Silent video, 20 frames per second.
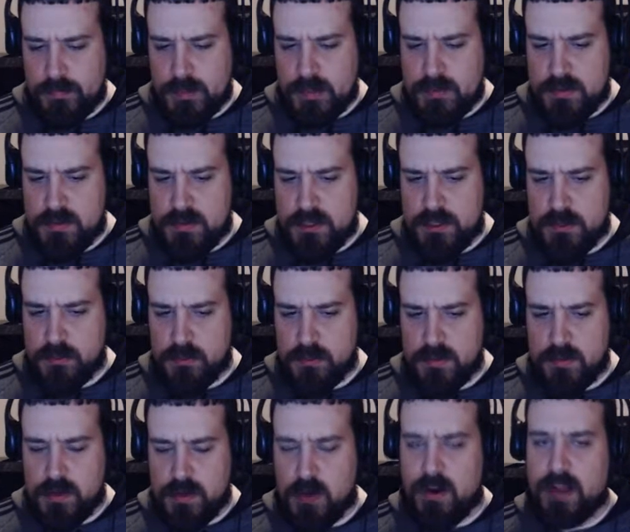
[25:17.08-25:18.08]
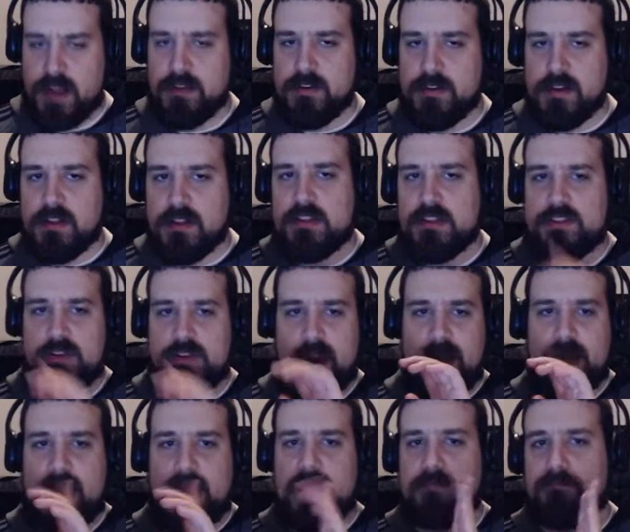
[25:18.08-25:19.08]
Shoot. All right, let's try it
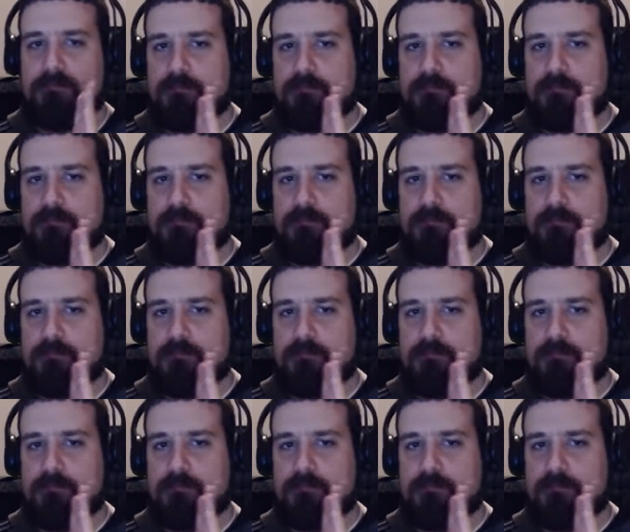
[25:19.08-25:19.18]
again.